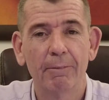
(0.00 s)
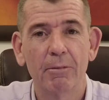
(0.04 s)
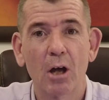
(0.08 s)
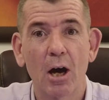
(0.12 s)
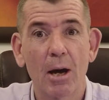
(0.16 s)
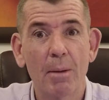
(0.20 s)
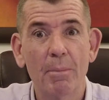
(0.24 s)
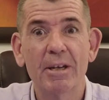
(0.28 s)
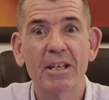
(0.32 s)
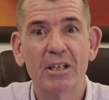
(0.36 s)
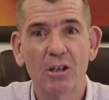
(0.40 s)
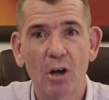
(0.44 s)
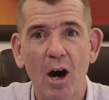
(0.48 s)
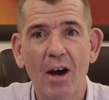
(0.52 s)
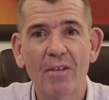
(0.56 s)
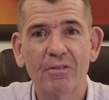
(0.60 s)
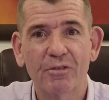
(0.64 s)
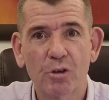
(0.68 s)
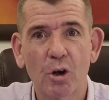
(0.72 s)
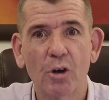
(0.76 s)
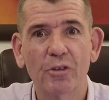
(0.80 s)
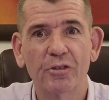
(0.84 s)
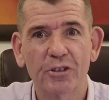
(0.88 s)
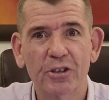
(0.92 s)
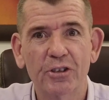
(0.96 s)
I mean,
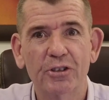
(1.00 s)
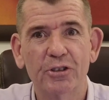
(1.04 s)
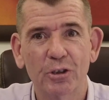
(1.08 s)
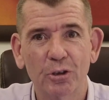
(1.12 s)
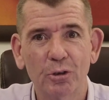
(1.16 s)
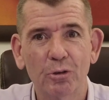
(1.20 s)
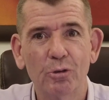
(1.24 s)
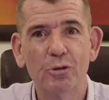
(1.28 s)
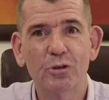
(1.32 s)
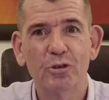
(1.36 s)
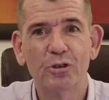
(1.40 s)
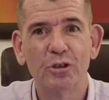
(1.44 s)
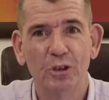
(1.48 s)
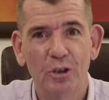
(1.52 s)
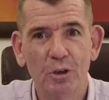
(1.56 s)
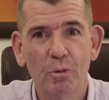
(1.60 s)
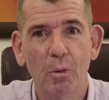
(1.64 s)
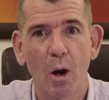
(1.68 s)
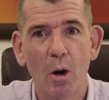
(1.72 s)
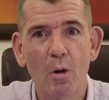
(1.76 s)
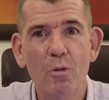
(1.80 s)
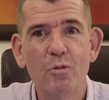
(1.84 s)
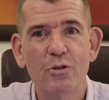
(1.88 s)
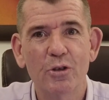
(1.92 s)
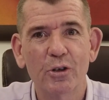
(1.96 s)
I've got the solution.
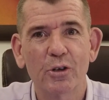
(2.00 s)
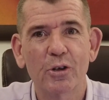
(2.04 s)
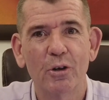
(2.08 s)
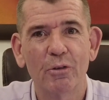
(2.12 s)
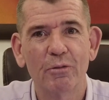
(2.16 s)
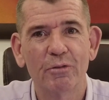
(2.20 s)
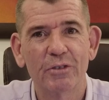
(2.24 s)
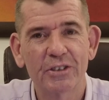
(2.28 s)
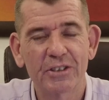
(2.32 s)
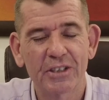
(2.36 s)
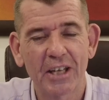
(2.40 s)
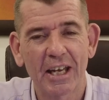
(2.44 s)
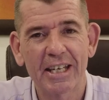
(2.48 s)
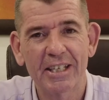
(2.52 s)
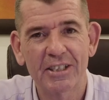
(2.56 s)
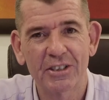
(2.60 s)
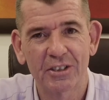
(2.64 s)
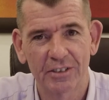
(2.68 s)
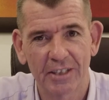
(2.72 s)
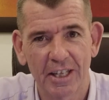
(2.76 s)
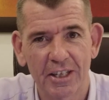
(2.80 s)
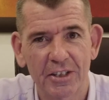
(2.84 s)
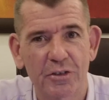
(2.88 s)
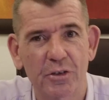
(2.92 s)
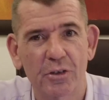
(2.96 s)
You own the
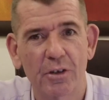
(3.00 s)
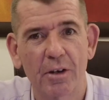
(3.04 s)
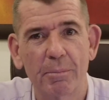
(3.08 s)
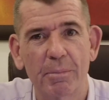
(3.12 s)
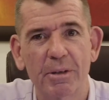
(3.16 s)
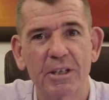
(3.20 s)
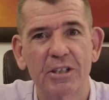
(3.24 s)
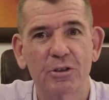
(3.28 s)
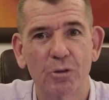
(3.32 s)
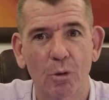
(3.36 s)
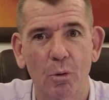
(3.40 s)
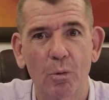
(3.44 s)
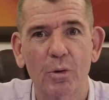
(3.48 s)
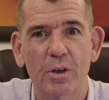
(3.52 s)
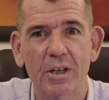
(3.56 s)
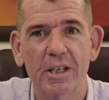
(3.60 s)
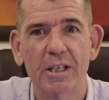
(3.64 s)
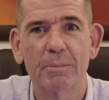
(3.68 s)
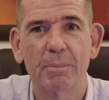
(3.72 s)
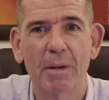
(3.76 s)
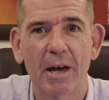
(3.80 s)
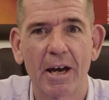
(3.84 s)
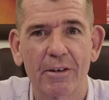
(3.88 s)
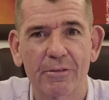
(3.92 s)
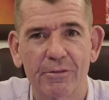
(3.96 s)
conversation. That's what I've been
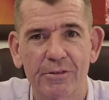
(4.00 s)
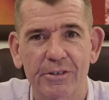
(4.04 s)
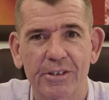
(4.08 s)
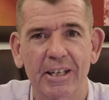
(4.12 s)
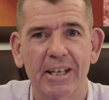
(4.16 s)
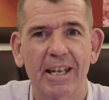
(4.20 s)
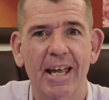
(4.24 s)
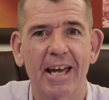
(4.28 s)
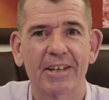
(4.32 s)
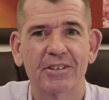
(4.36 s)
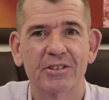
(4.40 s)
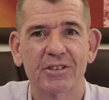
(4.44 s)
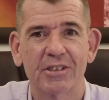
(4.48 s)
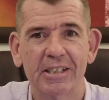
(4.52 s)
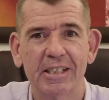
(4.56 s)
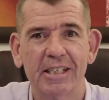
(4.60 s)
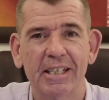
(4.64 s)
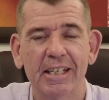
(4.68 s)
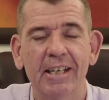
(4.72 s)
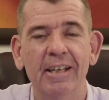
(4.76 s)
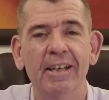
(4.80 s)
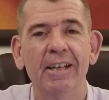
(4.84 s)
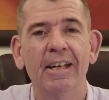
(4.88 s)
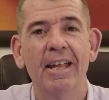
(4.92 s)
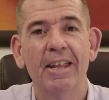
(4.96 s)
talking about for the last
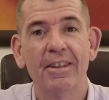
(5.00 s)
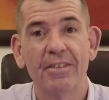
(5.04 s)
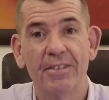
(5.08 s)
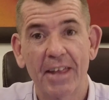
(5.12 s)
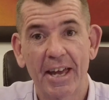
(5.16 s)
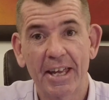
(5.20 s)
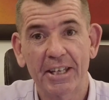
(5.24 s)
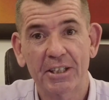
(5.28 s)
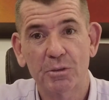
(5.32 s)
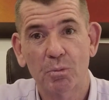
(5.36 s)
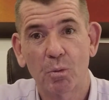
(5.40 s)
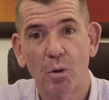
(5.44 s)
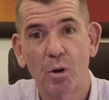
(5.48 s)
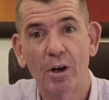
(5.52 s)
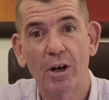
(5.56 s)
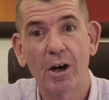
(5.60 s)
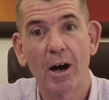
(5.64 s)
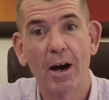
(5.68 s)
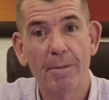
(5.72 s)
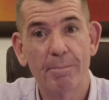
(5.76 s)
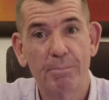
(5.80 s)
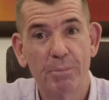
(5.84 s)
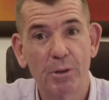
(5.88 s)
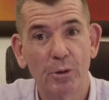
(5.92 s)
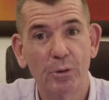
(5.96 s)
year. That's why
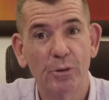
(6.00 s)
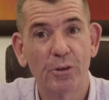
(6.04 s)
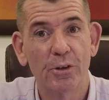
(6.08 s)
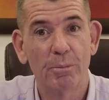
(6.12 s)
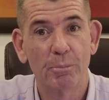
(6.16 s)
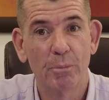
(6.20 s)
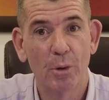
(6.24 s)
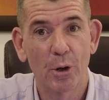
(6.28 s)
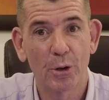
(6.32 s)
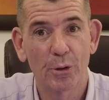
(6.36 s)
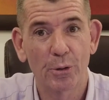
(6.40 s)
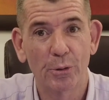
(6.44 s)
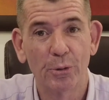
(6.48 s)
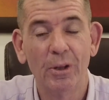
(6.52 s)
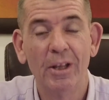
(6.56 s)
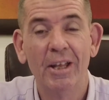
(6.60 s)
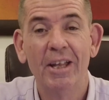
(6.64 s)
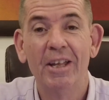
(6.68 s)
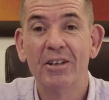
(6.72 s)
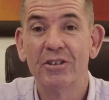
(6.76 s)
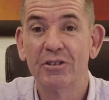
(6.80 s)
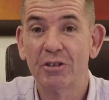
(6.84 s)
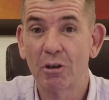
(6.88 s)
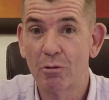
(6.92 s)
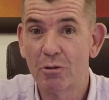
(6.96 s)
I built the model.
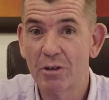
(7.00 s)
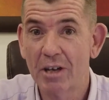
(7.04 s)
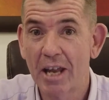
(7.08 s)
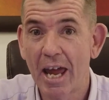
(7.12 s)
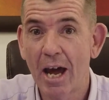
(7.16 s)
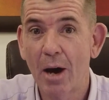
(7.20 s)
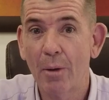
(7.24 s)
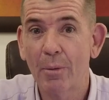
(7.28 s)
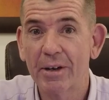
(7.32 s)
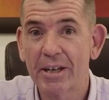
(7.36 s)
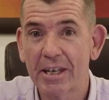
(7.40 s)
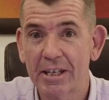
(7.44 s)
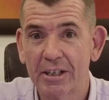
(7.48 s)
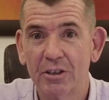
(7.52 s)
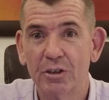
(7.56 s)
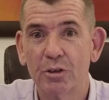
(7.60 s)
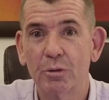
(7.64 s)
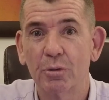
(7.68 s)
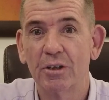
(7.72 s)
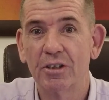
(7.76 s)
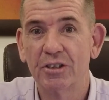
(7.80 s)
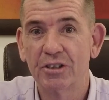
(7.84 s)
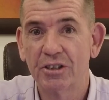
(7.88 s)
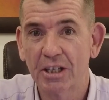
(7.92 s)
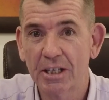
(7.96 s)
So now we're going to
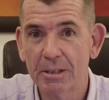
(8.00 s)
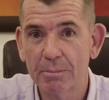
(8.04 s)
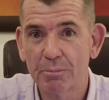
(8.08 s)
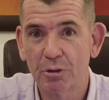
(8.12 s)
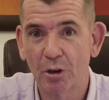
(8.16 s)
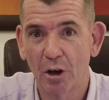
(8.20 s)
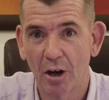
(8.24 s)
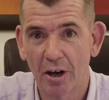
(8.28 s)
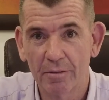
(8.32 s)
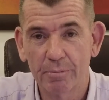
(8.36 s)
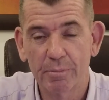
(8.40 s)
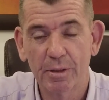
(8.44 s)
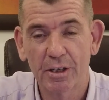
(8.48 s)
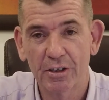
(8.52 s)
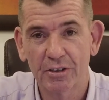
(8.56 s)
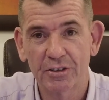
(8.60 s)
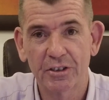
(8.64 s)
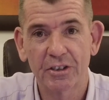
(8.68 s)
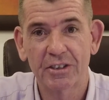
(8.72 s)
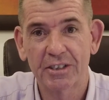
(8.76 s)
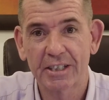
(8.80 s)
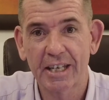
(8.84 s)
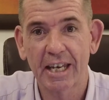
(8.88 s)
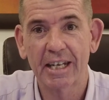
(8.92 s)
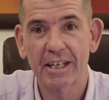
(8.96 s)
do a deep dive because
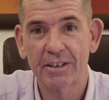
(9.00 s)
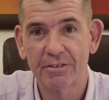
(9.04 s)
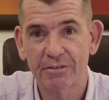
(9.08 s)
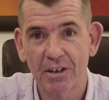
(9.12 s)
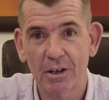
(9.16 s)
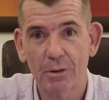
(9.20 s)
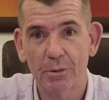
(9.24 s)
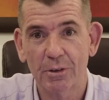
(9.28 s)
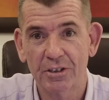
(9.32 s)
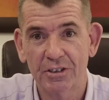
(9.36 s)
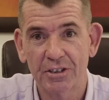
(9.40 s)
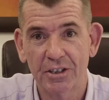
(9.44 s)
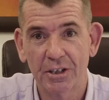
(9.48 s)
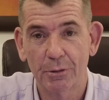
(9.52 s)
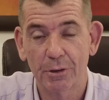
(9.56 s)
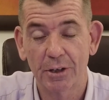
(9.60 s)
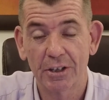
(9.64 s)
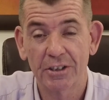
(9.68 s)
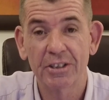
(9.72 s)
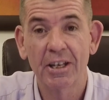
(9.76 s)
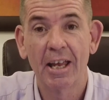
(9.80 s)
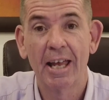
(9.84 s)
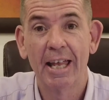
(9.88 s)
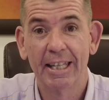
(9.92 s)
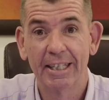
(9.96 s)
it's getting very
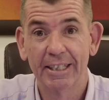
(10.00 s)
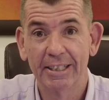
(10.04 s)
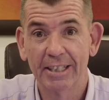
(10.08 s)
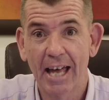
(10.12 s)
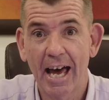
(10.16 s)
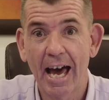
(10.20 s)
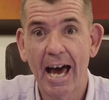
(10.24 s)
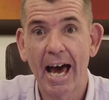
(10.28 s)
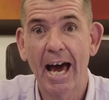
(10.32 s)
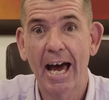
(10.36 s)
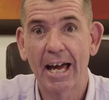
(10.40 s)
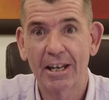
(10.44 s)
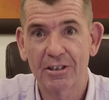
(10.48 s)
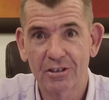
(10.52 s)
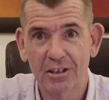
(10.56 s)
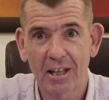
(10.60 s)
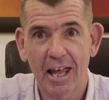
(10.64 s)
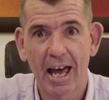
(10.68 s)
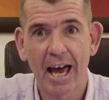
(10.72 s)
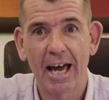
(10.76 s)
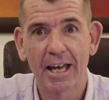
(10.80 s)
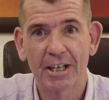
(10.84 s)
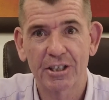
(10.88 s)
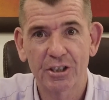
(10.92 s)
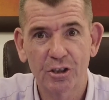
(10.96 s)
serious.
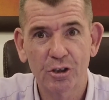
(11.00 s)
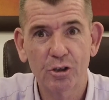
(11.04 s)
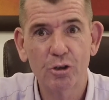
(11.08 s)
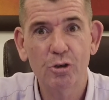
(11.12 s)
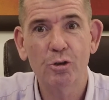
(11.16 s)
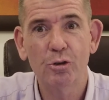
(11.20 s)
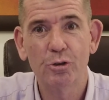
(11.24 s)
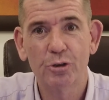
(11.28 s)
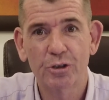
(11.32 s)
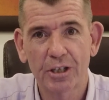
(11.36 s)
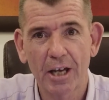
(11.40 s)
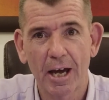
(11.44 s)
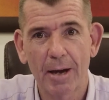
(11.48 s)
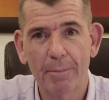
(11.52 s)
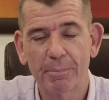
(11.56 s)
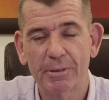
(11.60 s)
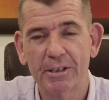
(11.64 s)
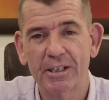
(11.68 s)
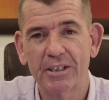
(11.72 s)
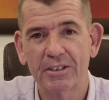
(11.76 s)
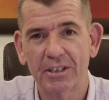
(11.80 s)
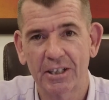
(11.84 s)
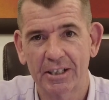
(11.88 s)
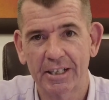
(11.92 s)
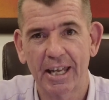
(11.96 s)
Large, huge
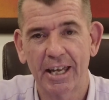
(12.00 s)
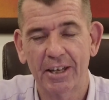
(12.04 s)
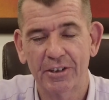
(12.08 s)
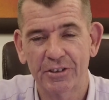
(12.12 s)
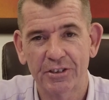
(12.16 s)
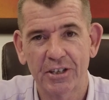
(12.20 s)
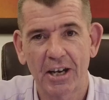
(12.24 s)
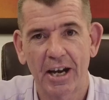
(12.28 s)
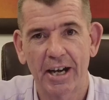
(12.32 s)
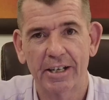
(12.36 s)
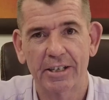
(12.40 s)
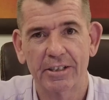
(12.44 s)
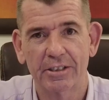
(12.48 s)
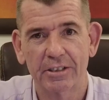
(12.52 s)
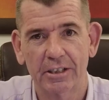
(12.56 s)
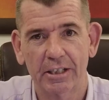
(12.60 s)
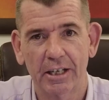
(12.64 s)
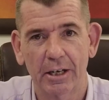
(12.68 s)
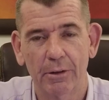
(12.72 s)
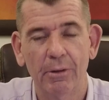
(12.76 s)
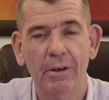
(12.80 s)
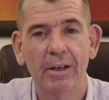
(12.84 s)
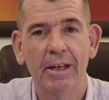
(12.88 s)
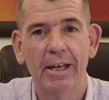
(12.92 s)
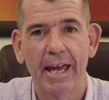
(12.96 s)
companies are now starting to
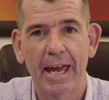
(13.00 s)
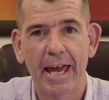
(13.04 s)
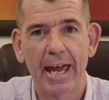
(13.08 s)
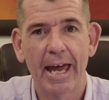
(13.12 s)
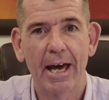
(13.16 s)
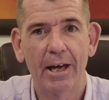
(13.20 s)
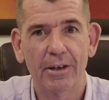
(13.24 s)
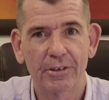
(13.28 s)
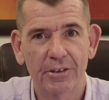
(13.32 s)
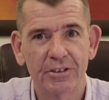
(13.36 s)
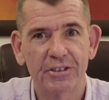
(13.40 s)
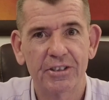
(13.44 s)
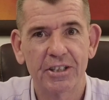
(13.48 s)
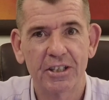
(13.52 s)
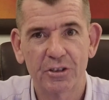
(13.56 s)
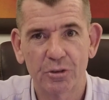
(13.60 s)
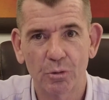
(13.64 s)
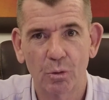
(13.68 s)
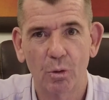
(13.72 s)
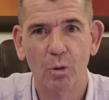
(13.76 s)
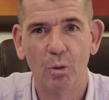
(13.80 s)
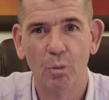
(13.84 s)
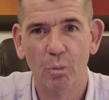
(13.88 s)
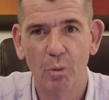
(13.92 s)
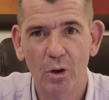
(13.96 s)
go, how does this
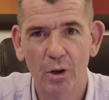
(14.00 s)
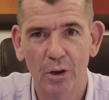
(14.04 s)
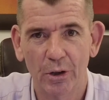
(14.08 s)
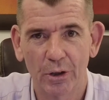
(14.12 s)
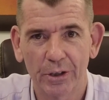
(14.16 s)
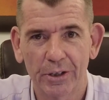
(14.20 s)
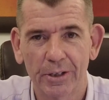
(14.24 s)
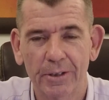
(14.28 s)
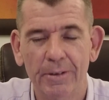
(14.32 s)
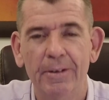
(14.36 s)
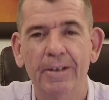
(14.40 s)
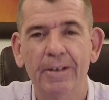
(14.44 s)
all work?